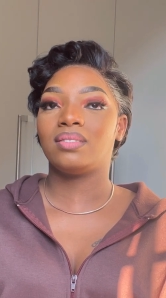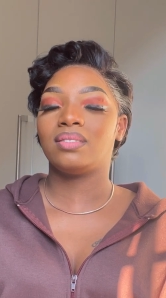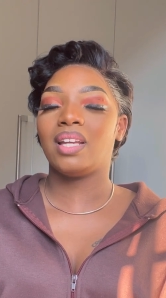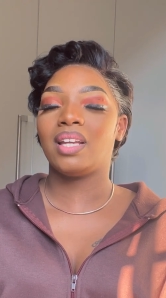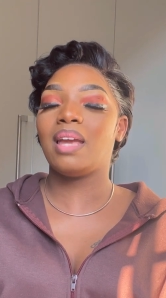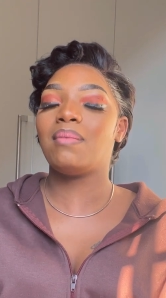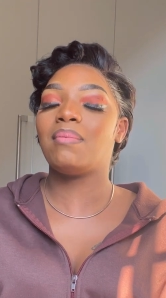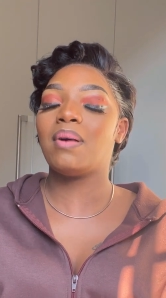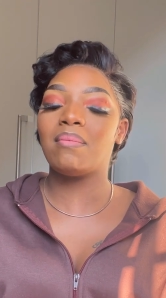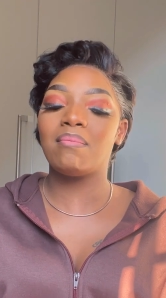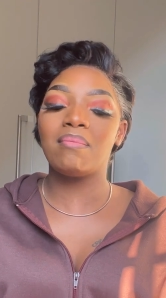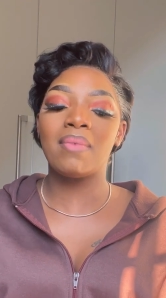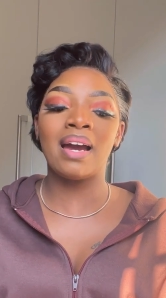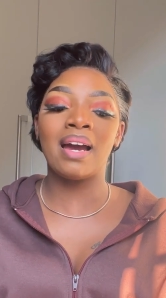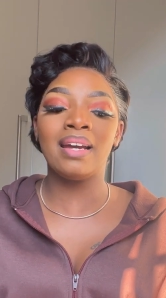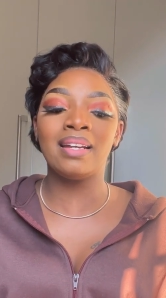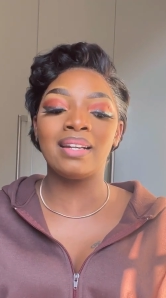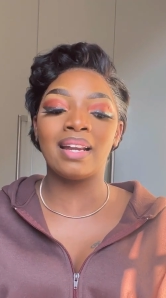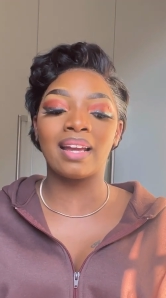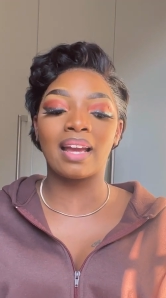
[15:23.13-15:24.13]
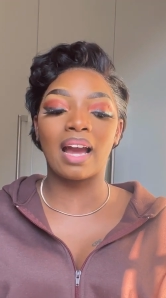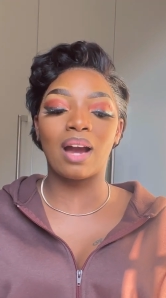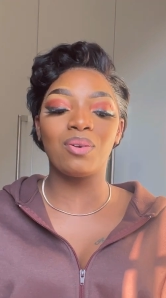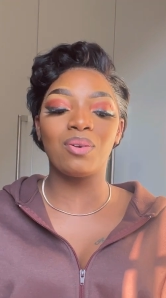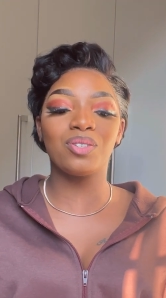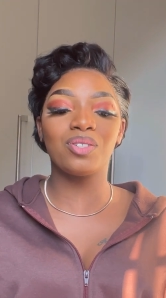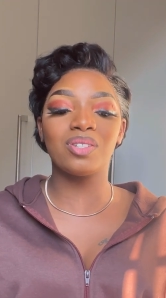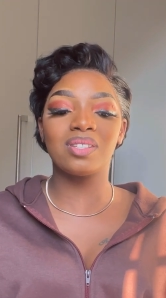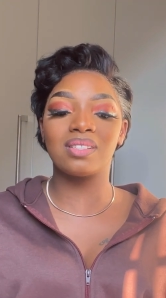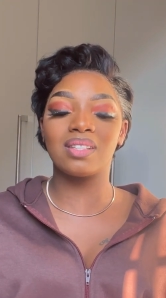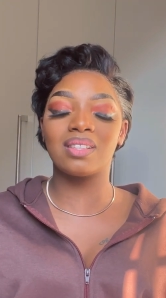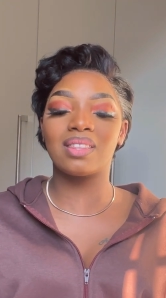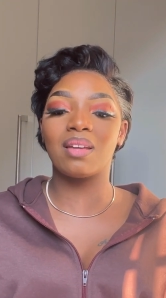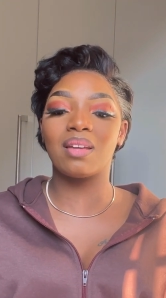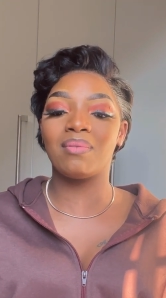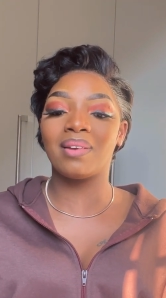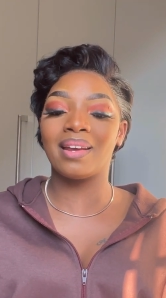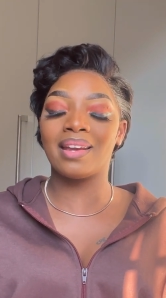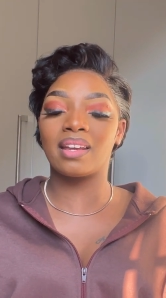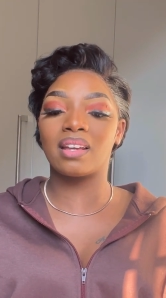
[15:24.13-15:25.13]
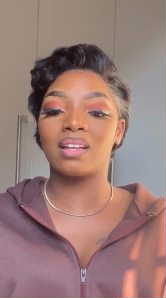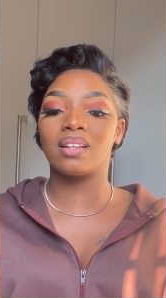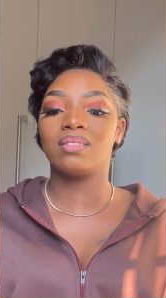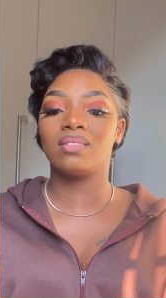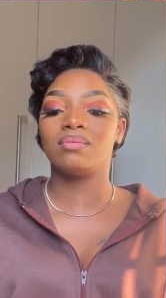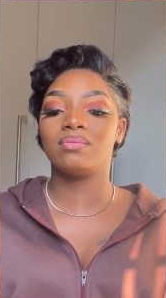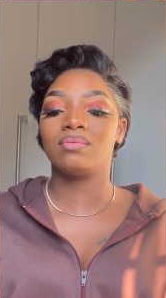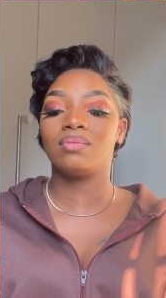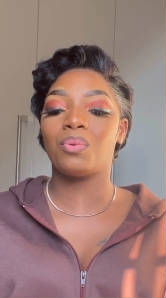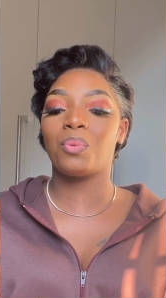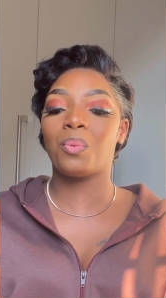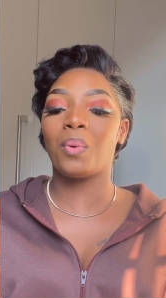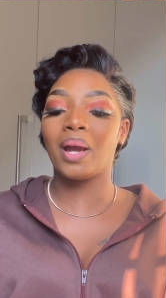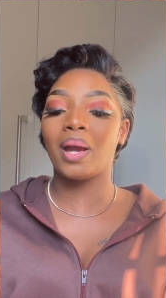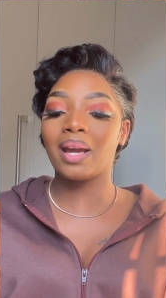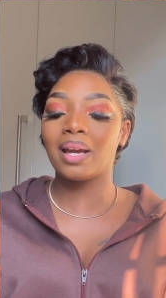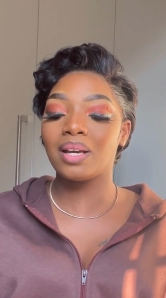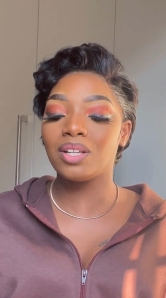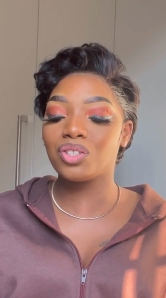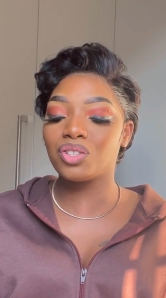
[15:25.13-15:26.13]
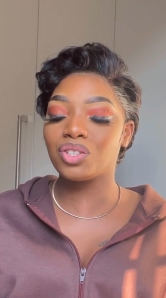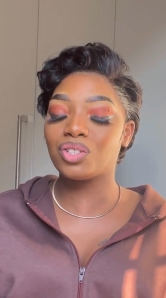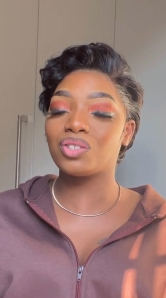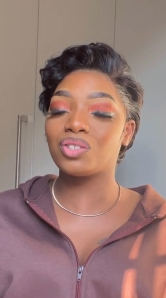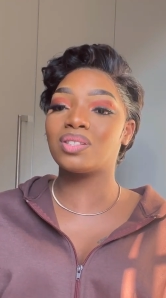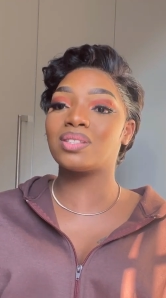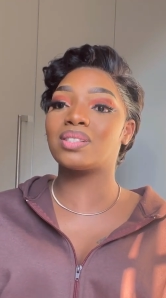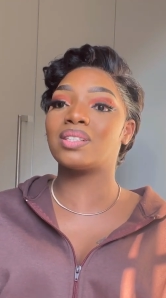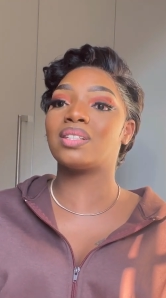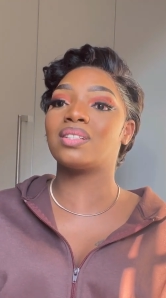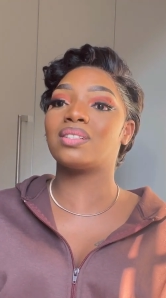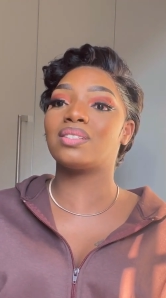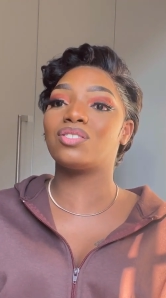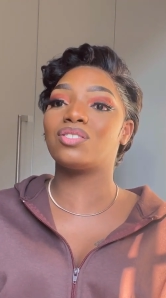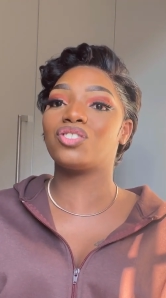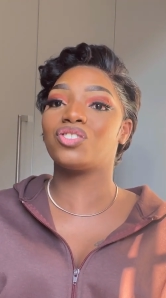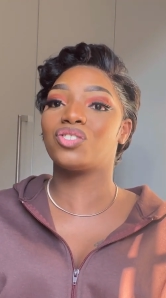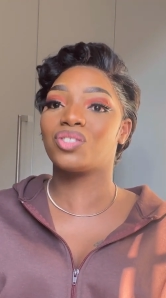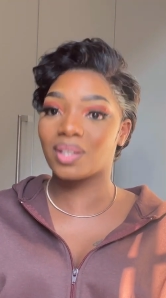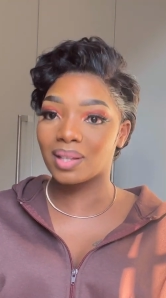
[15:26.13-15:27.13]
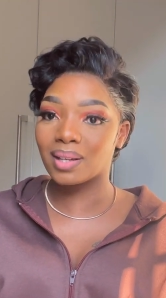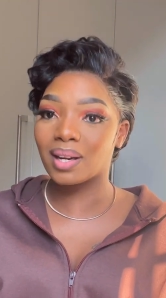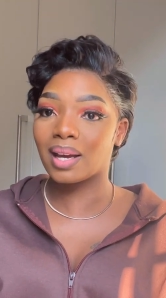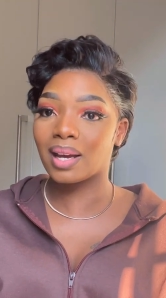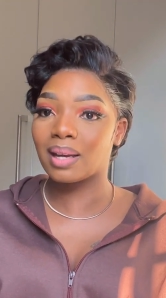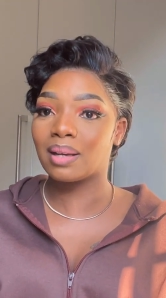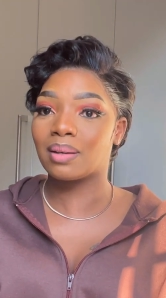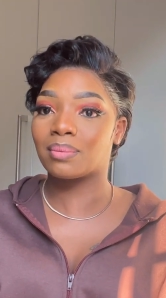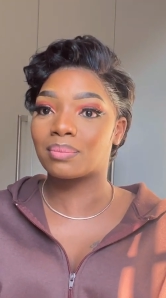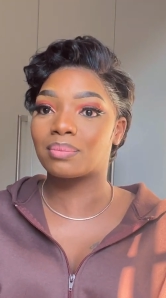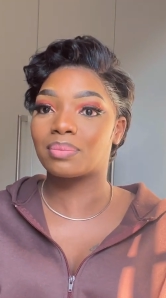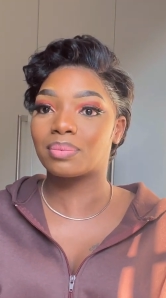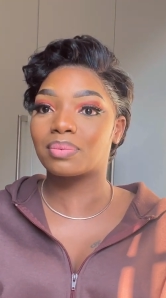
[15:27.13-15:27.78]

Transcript: In my mind, like, I would just sit there like, why can't she just shut up?